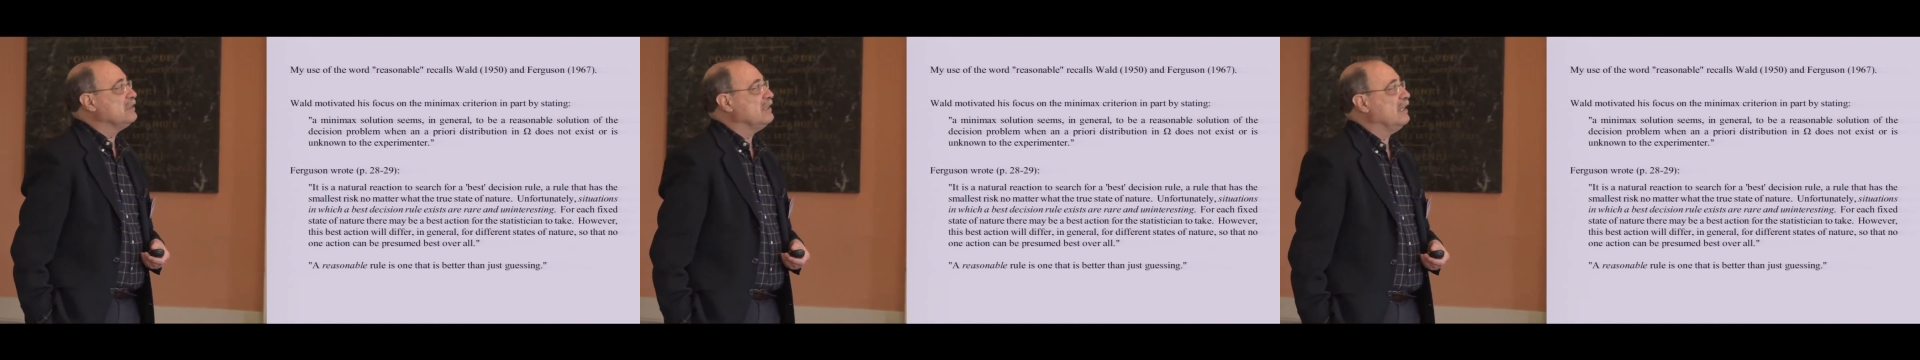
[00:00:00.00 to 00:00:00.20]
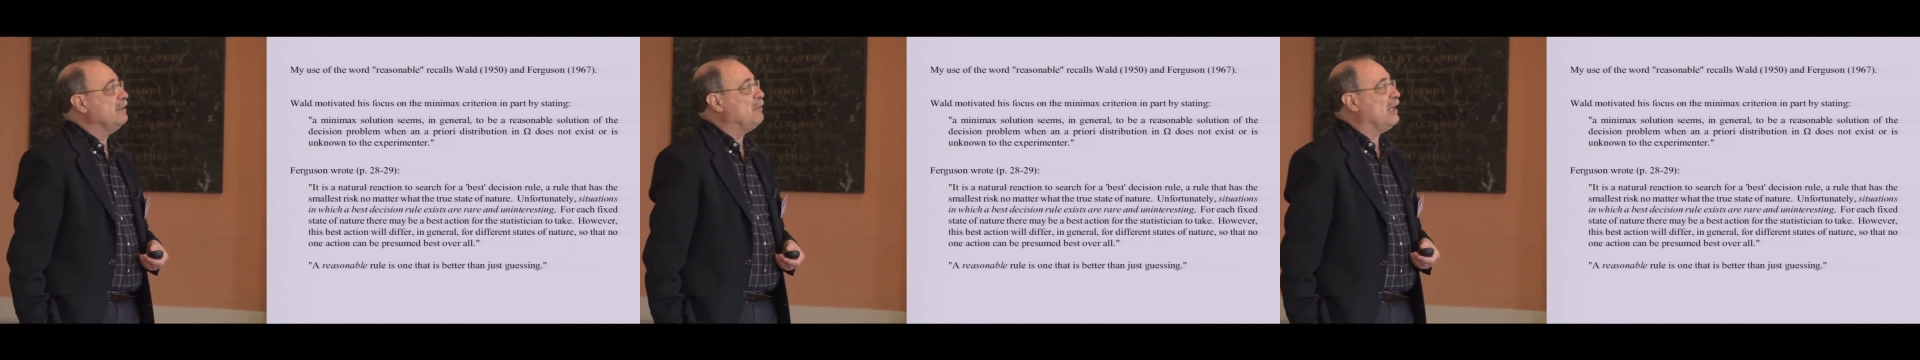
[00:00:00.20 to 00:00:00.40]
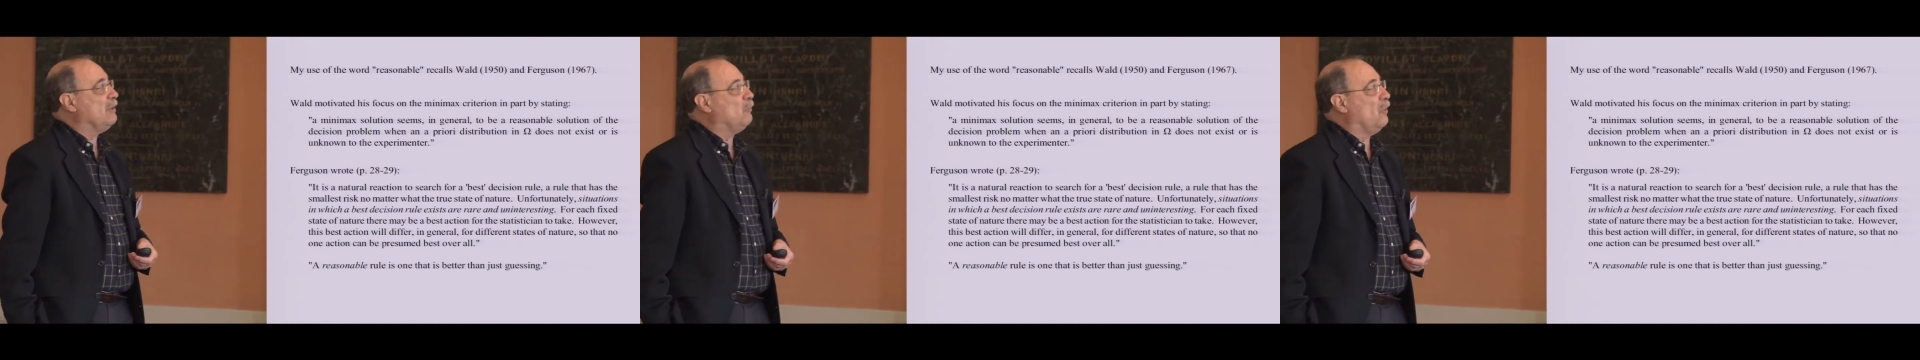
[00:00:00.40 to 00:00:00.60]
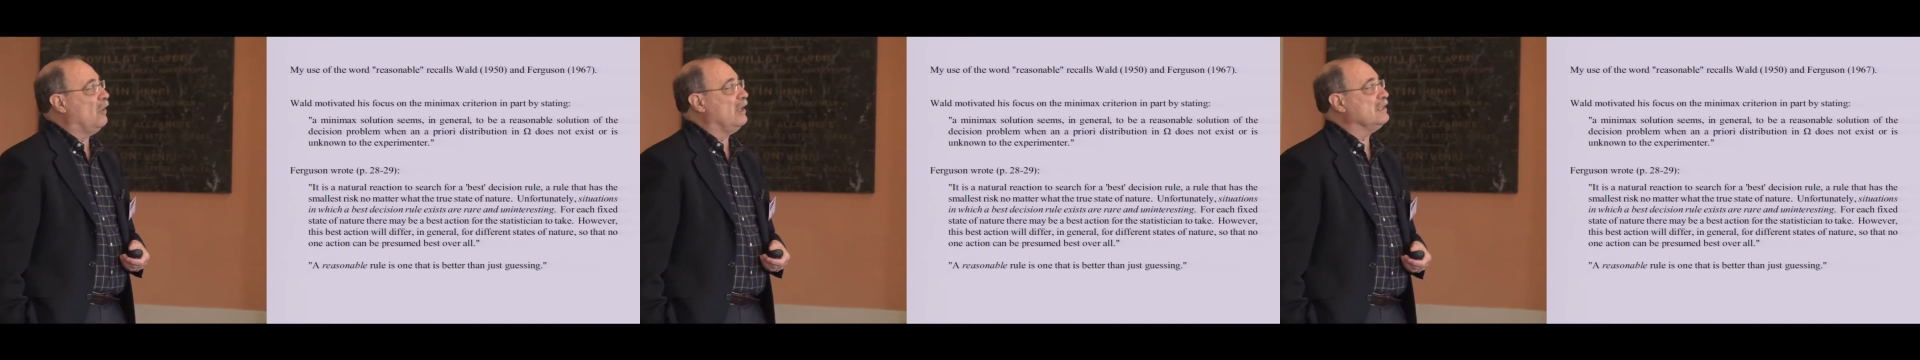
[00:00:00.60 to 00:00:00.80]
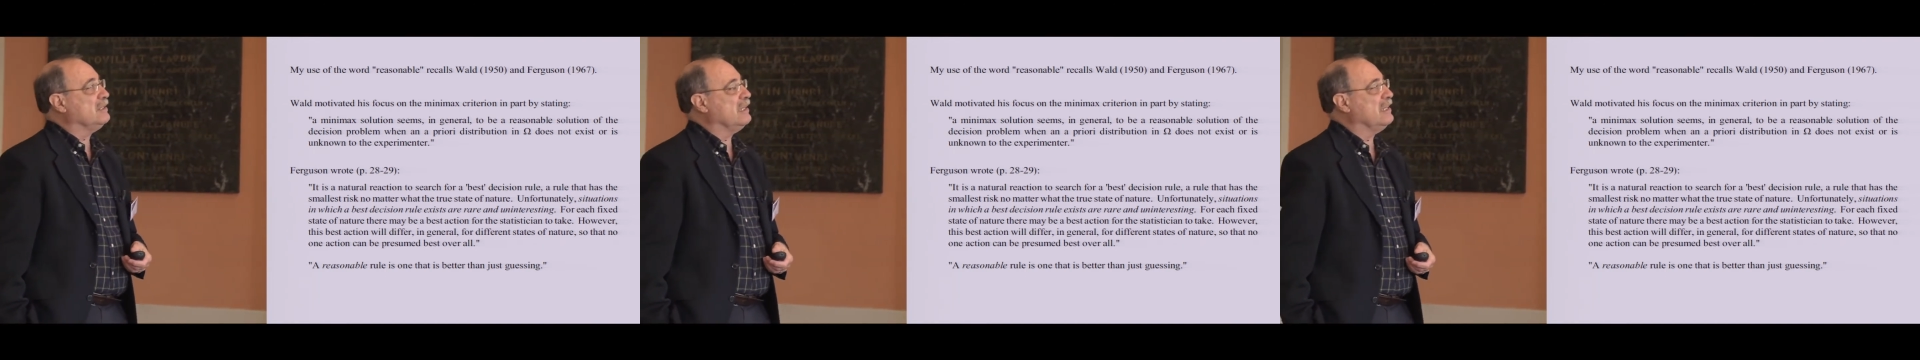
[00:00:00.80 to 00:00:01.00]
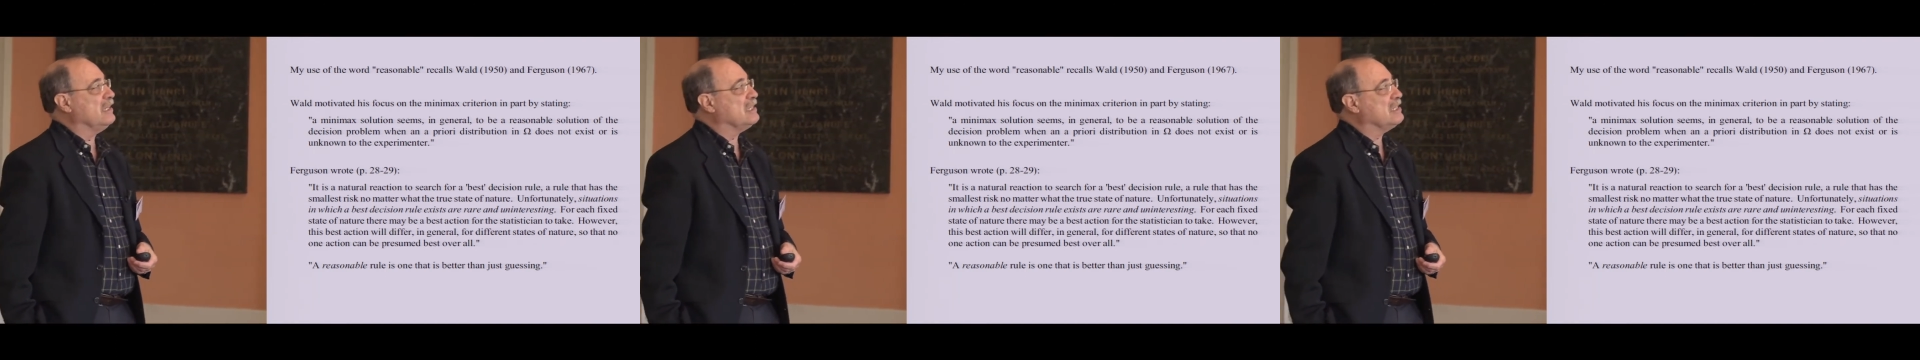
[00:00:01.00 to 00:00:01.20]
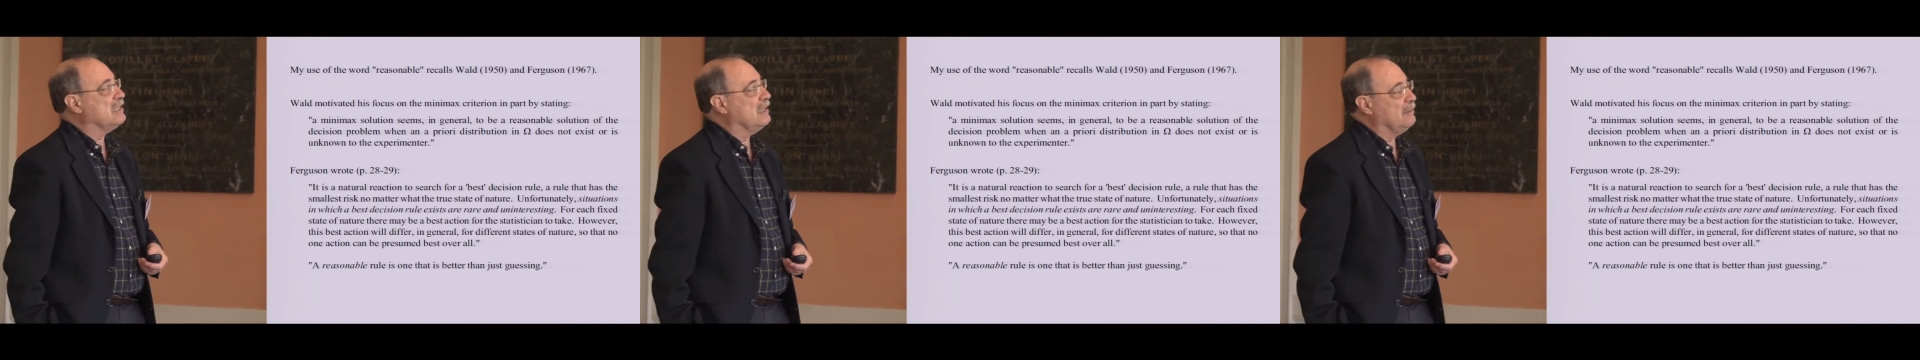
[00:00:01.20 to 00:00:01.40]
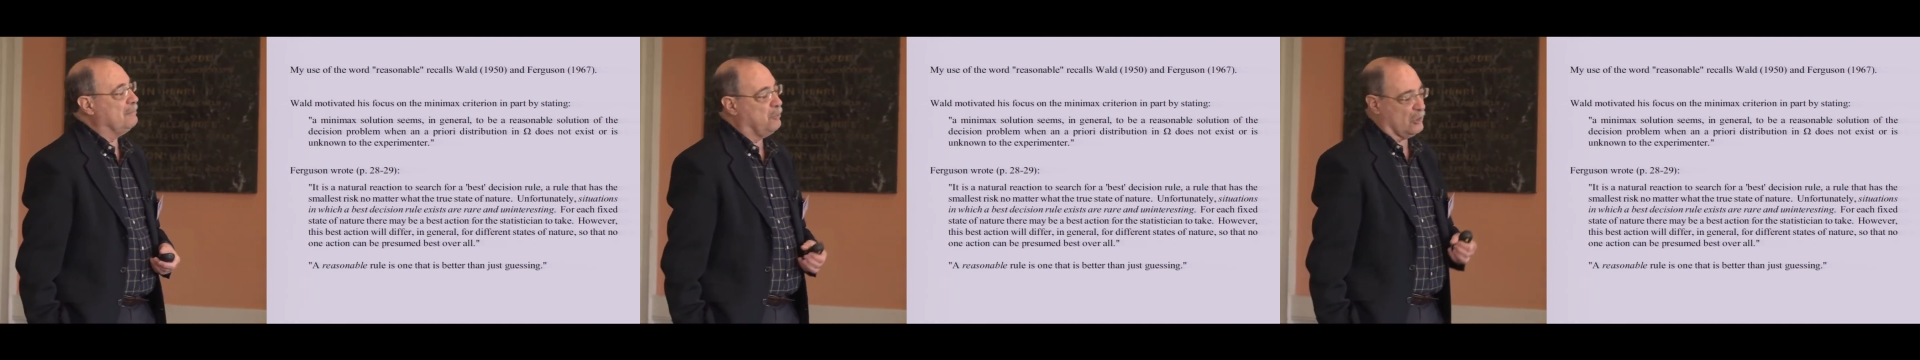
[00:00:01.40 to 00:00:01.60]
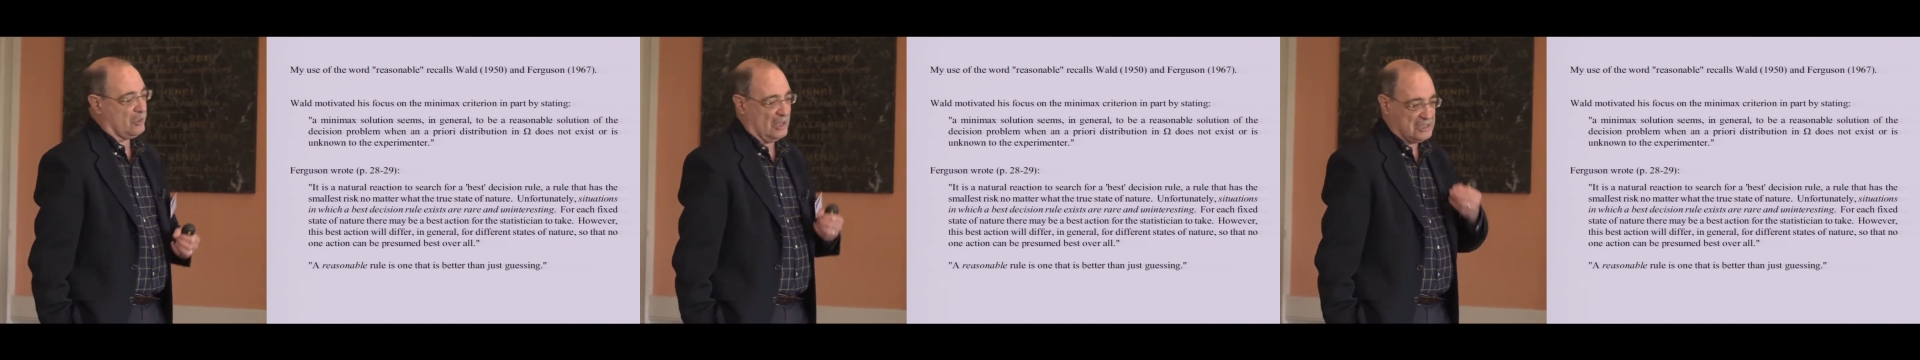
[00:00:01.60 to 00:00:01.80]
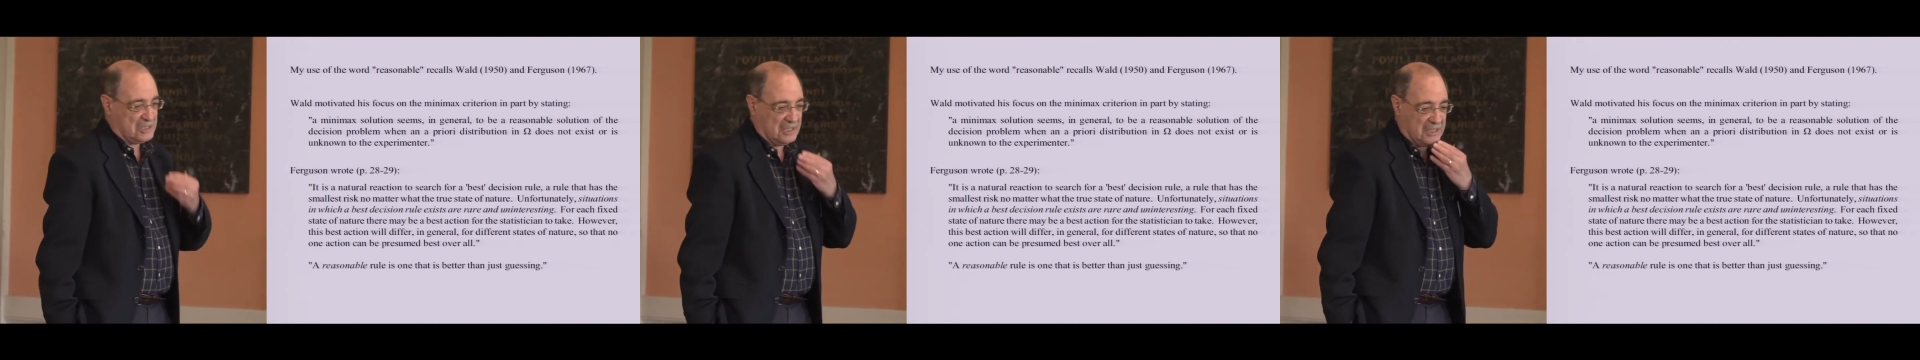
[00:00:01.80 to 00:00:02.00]
Abraham Wald, in his
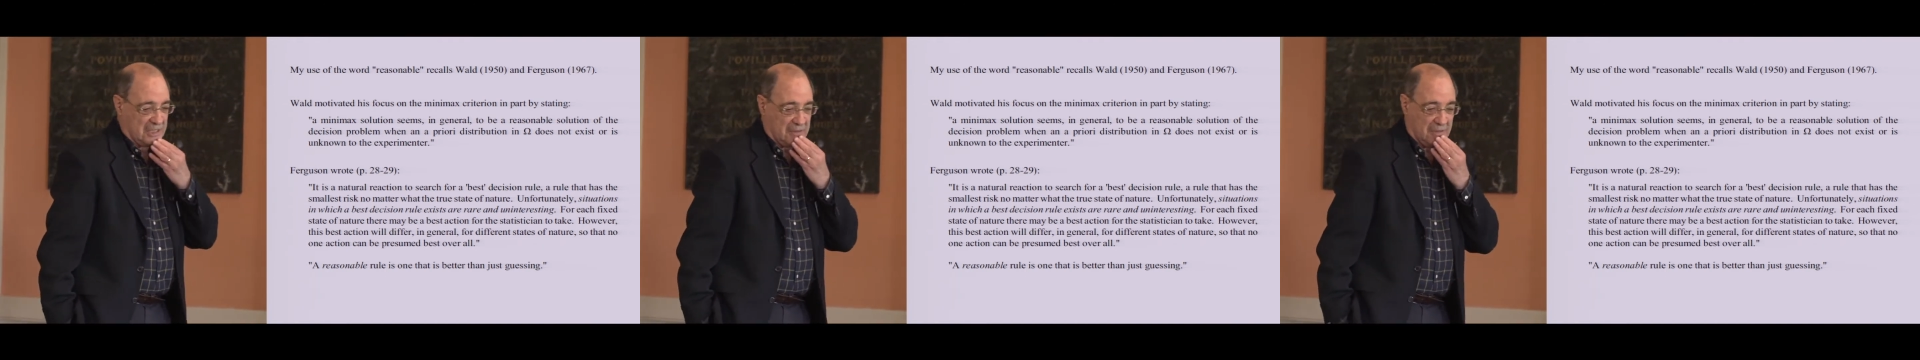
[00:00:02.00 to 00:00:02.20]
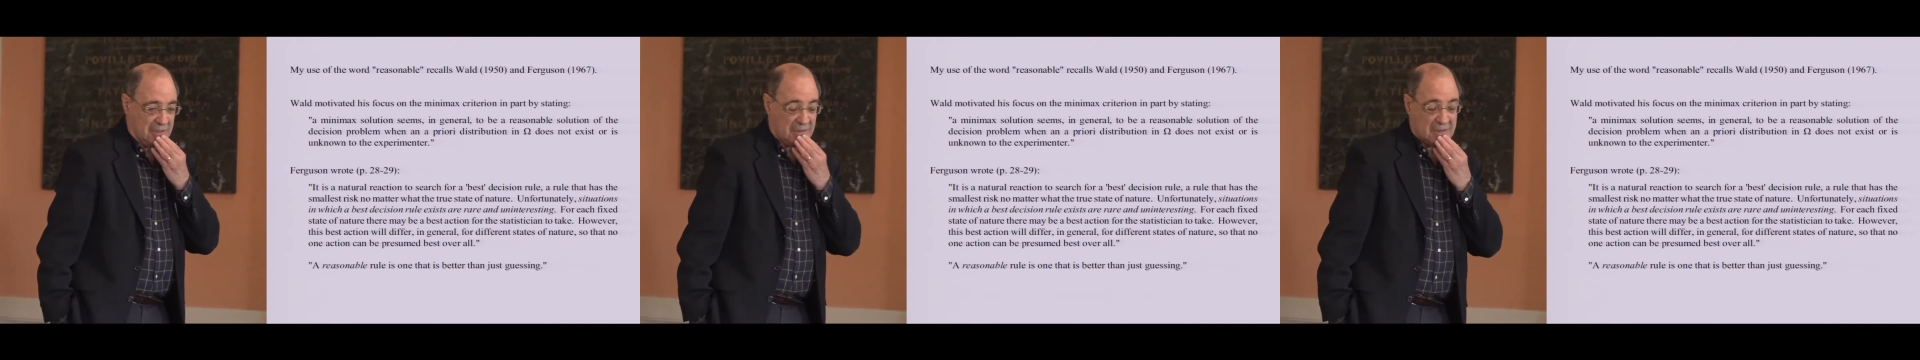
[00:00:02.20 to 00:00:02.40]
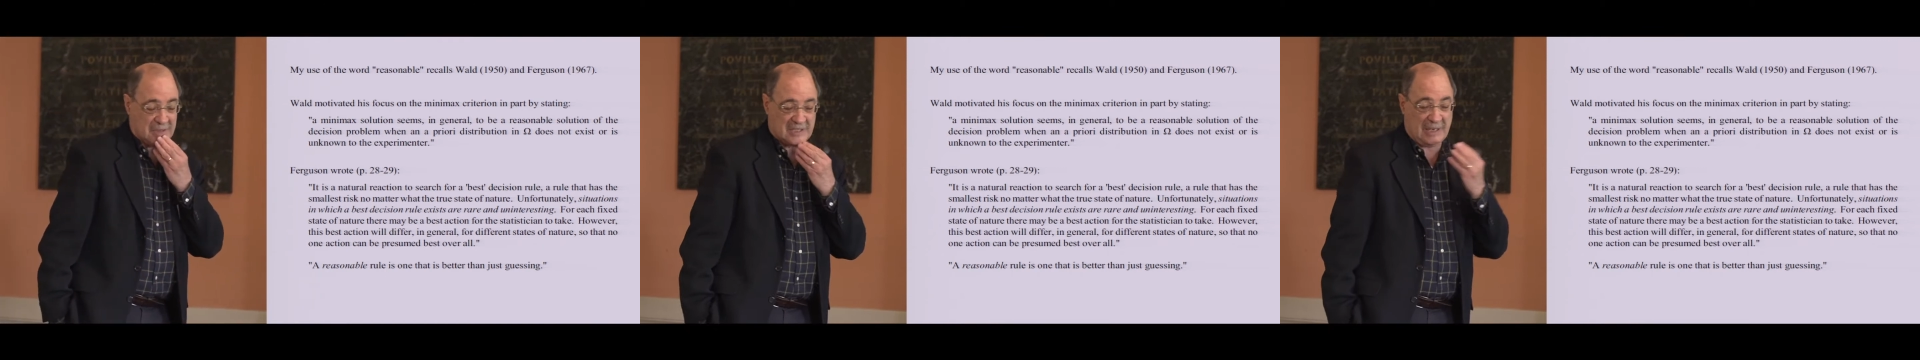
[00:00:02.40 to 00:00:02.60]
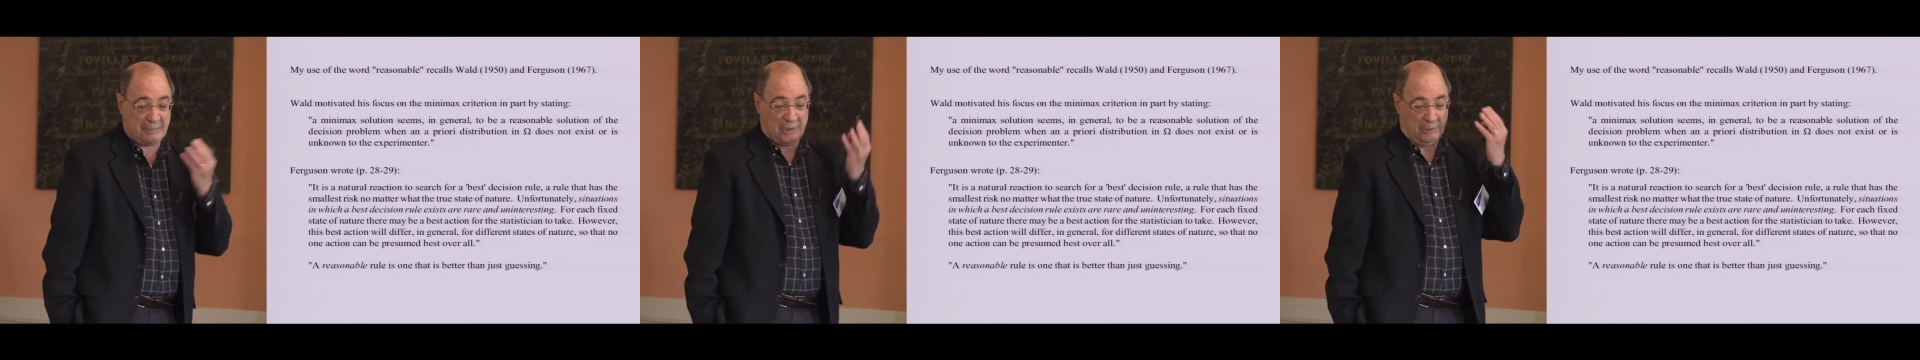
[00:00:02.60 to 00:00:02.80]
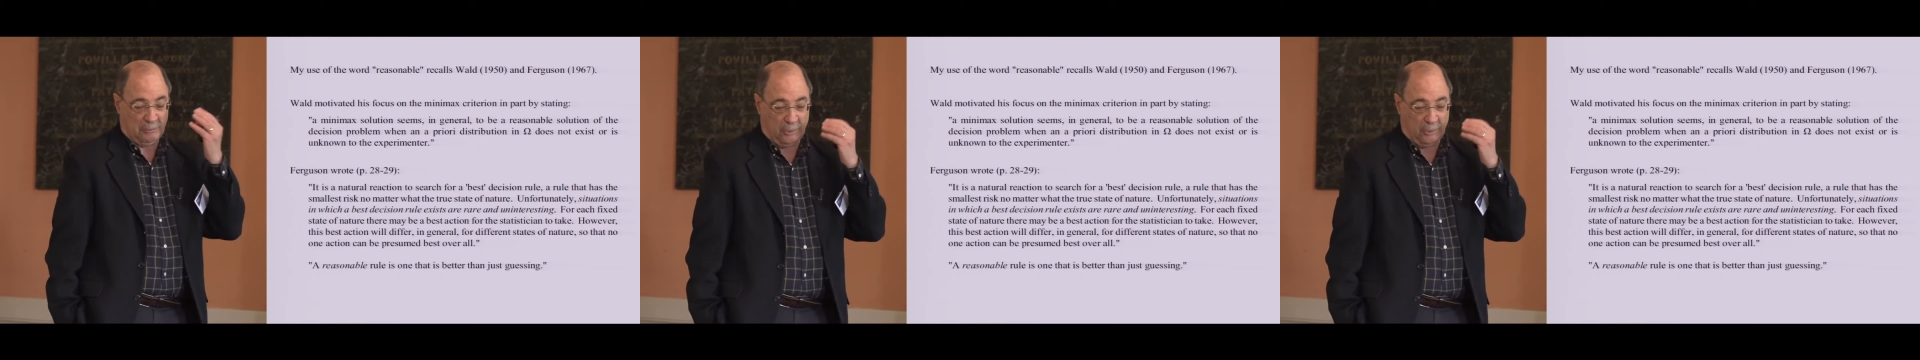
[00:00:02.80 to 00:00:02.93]
seminal